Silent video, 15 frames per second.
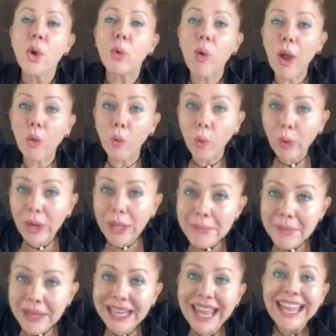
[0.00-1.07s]
What
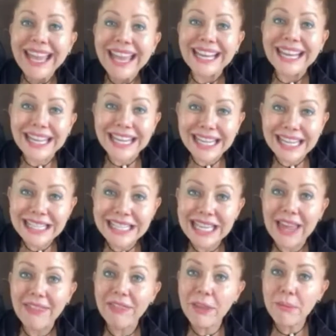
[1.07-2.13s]
women need
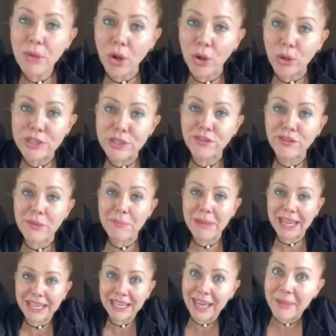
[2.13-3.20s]
the most from men,